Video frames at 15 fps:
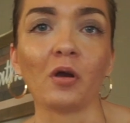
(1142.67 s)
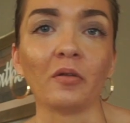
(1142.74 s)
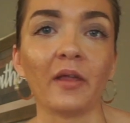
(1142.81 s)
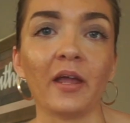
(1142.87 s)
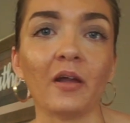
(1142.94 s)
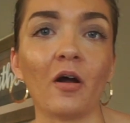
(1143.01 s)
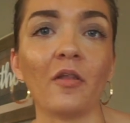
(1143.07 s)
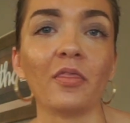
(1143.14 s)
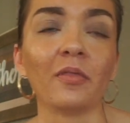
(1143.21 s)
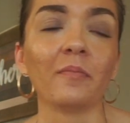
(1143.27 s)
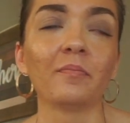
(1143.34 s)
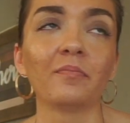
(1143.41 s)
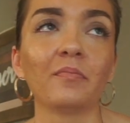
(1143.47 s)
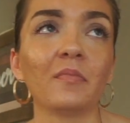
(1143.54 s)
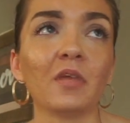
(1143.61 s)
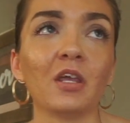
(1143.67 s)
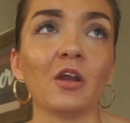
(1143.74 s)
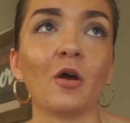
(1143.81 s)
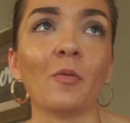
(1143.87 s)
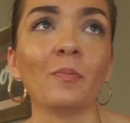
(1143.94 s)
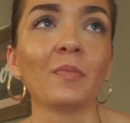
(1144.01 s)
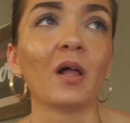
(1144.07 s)
like on, you
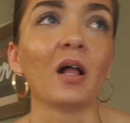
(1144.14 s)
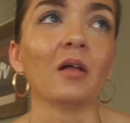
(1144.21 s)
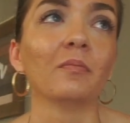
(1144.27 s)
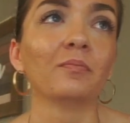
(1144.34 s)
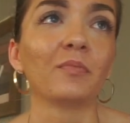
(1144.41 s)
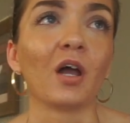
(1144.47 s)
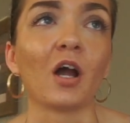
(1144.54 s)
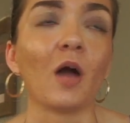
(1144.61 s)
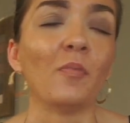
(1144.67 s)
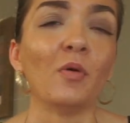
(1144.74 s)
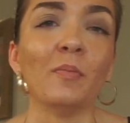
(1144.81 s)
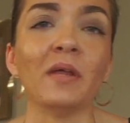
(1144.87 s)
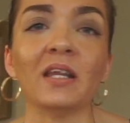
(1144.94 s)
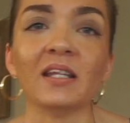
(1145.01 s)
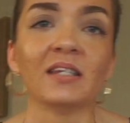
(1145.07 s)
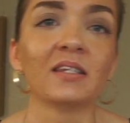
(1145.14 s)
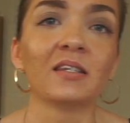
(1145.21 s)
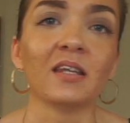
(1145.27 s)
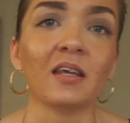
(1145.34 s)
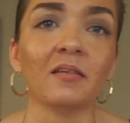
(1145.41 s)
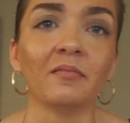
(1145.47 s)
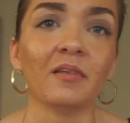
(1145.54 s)
know, a couple minutes
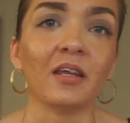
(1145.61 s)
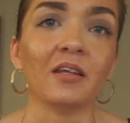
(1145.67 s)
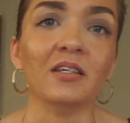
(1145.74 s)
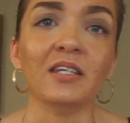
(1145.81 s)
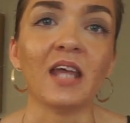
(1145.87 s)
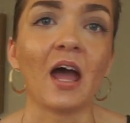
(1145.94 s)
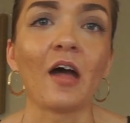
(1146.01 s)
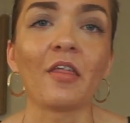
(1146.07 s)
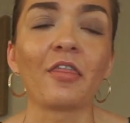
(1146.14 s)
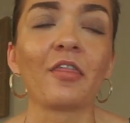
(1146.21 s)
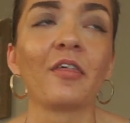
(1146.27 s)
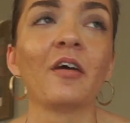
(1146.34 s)
in death,